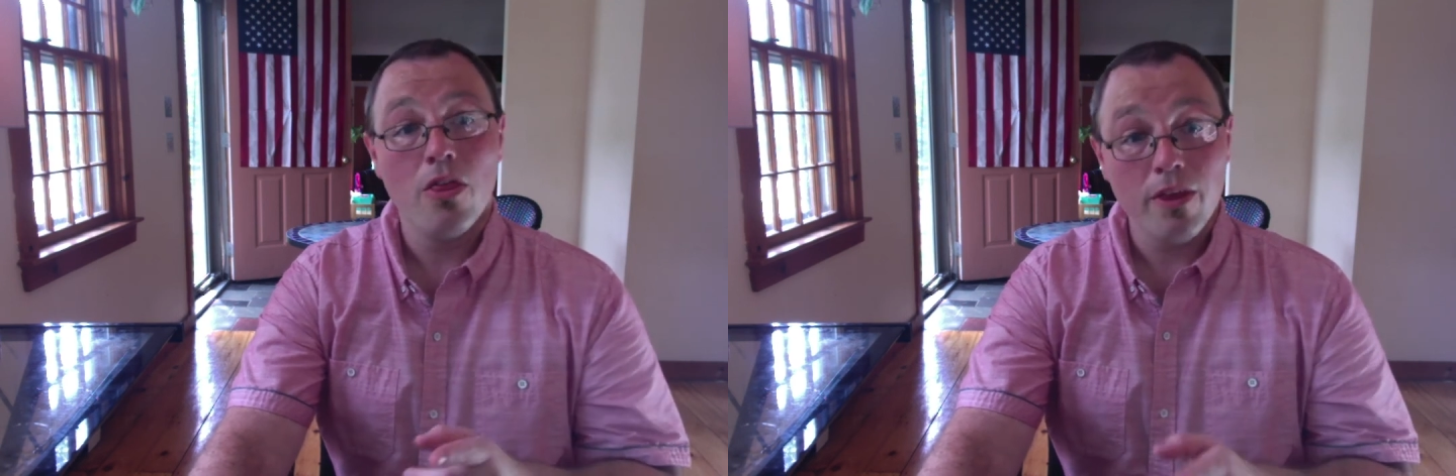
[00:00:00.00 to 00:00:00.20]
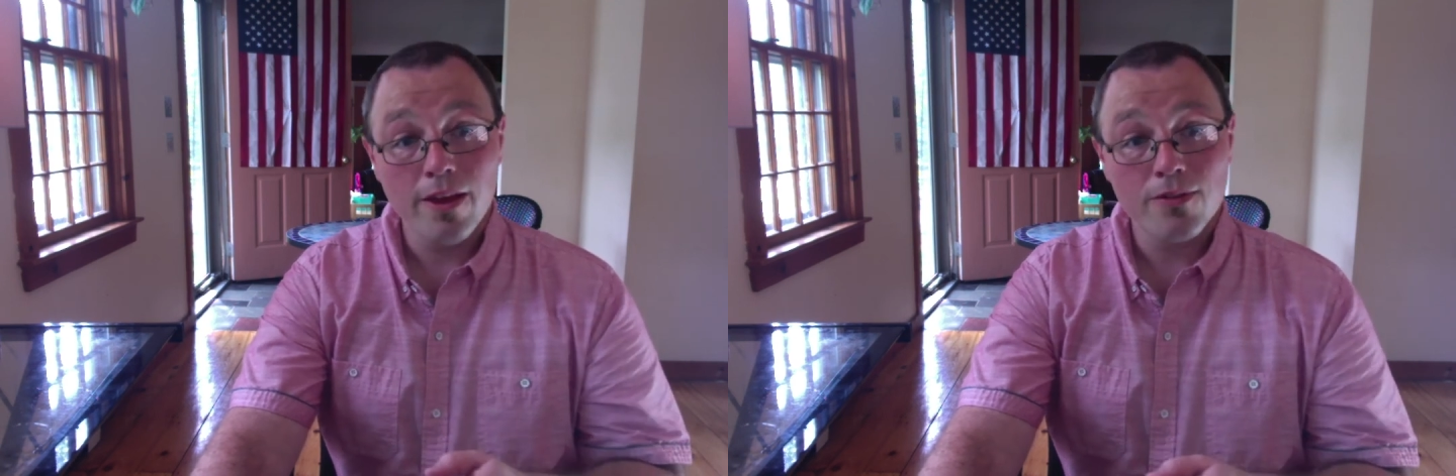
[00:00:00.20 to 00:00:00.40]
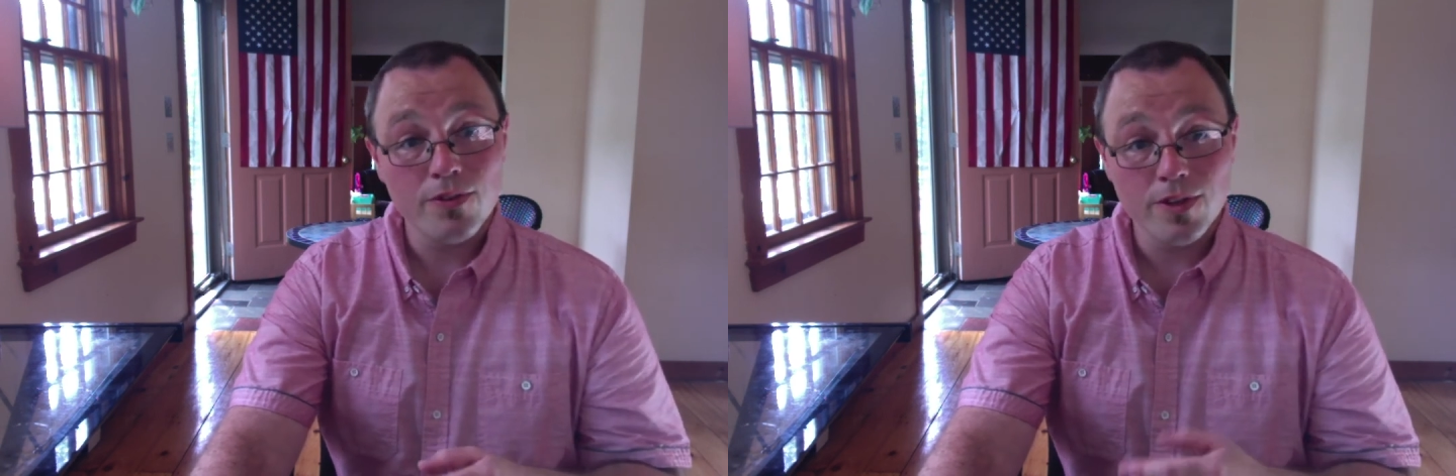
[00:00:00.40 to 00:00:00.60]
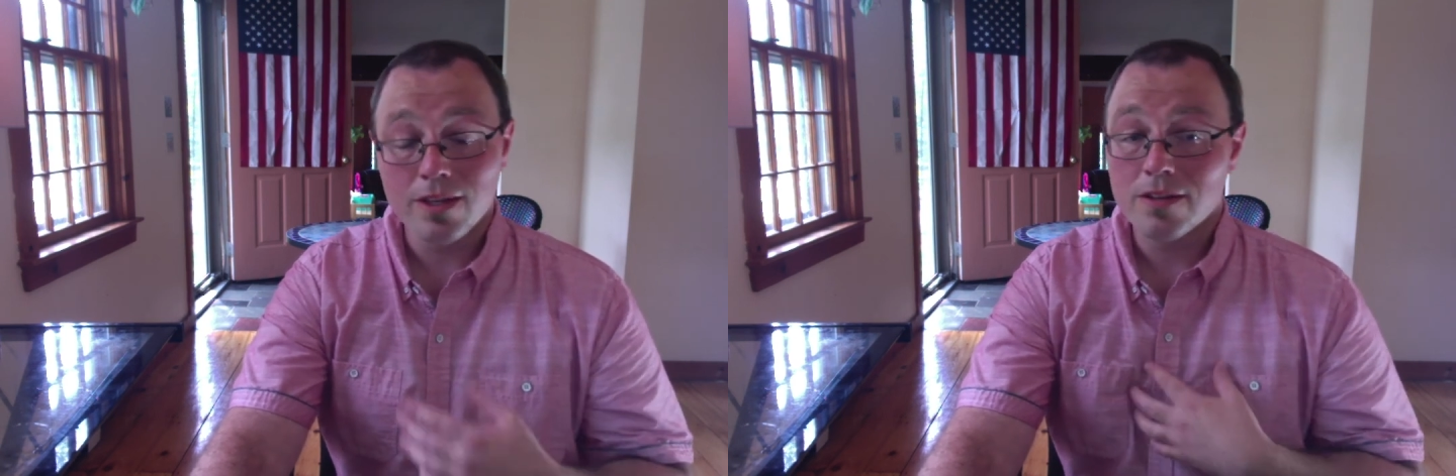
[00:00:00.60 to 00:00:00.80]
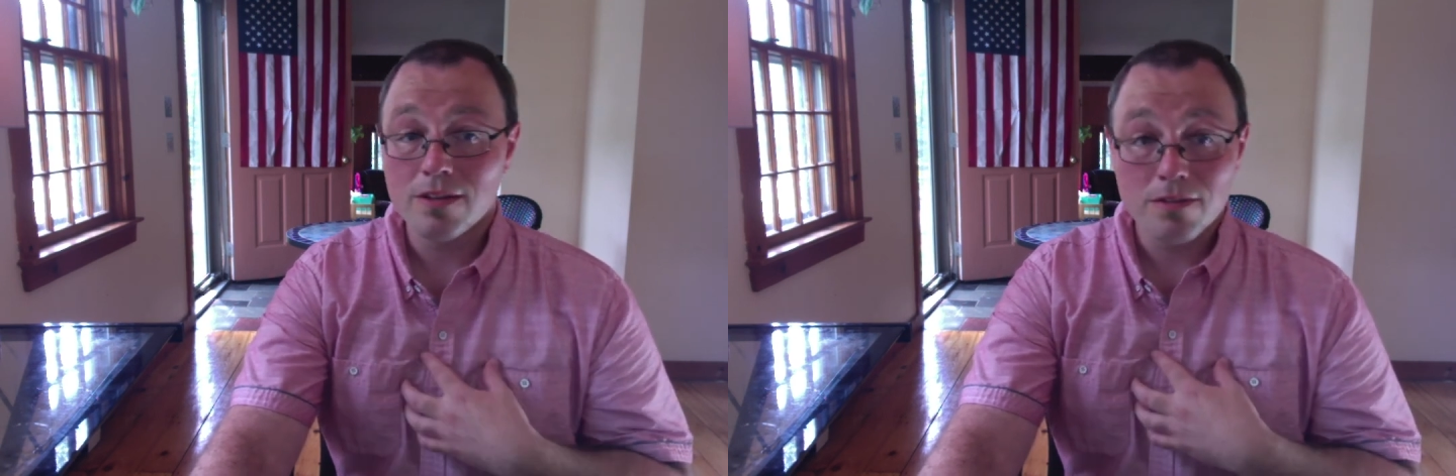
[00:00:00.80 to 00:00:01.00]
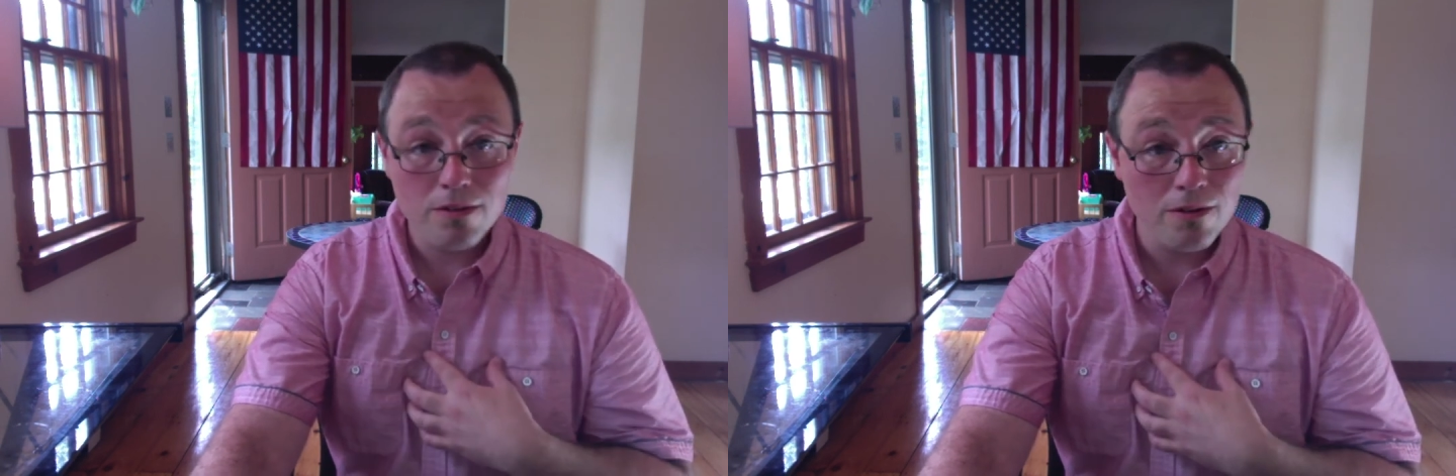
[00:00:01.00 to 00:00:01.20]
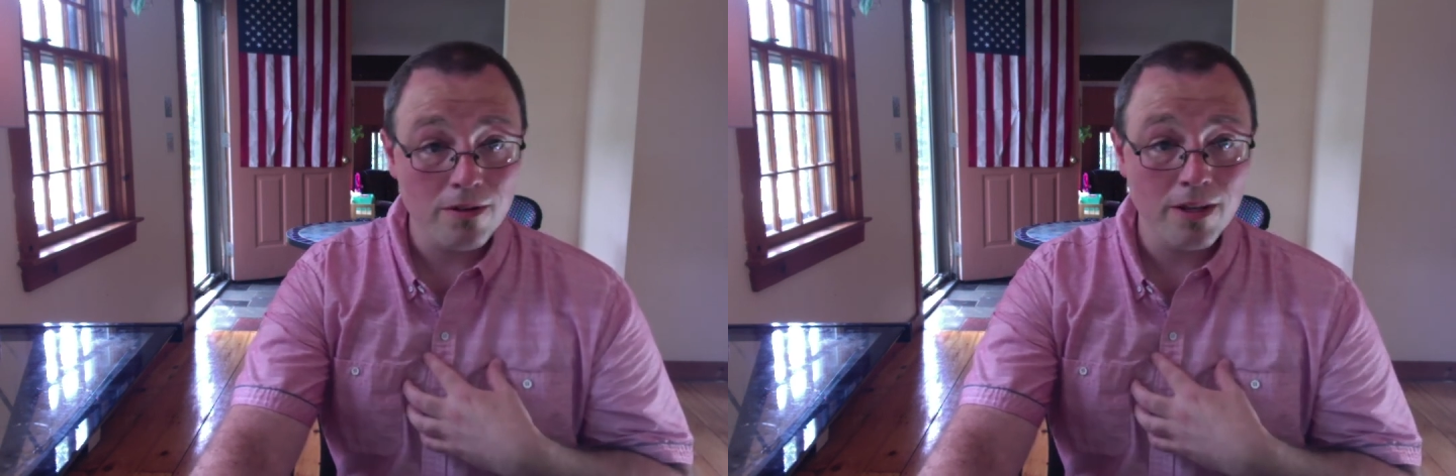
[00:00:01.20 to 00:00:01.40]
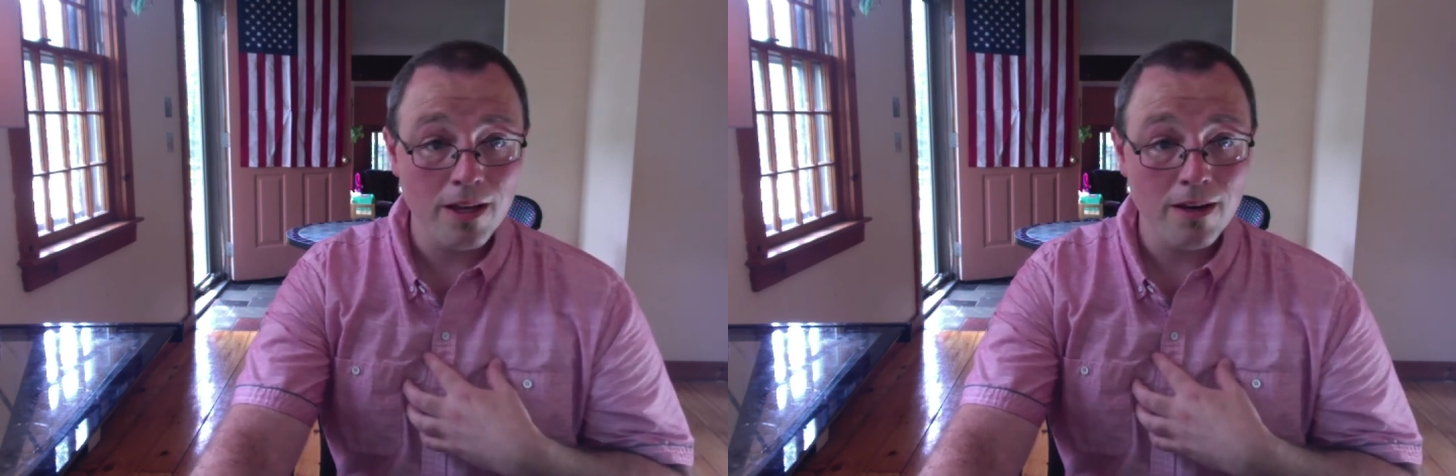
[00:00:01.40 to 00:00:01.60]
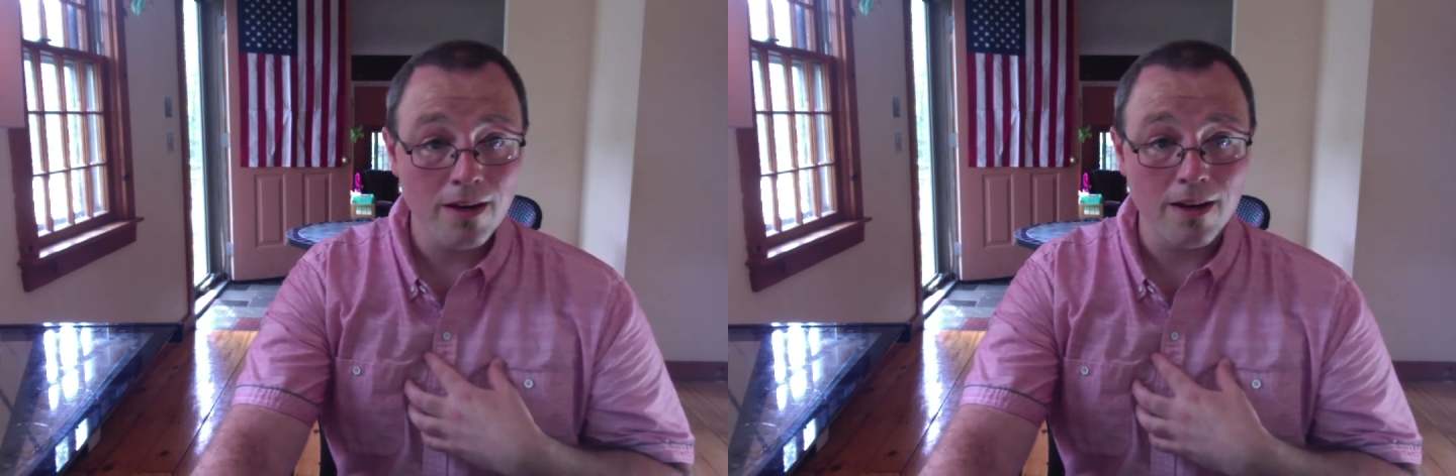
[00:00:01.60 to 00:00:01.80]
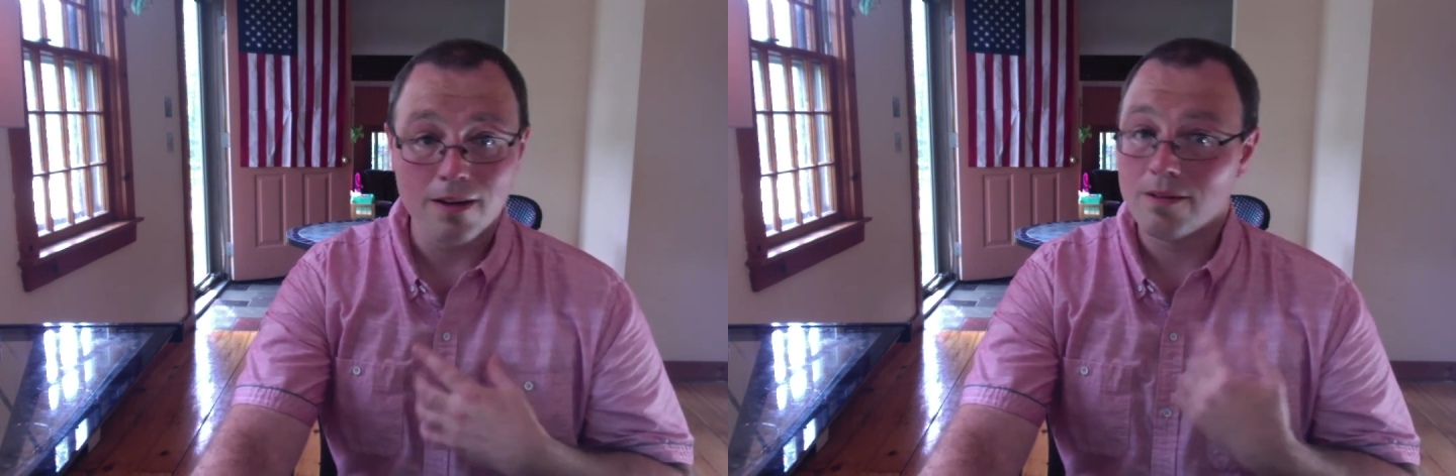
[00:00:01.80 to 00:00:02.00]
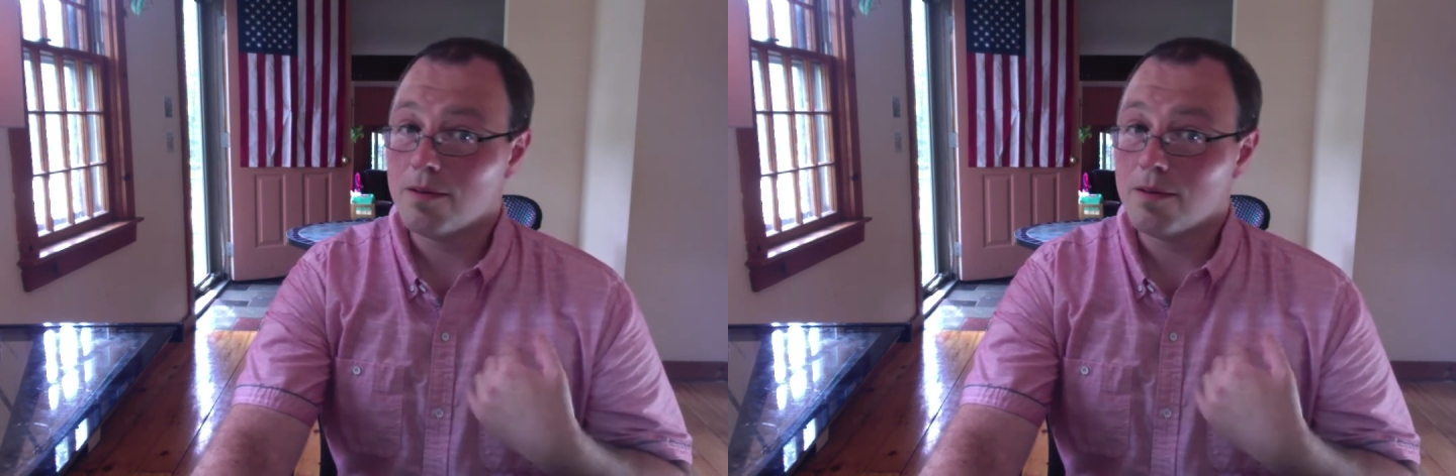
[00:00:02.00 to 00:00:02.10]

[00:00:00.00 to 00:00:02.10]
Thankfully, there's a third candidate.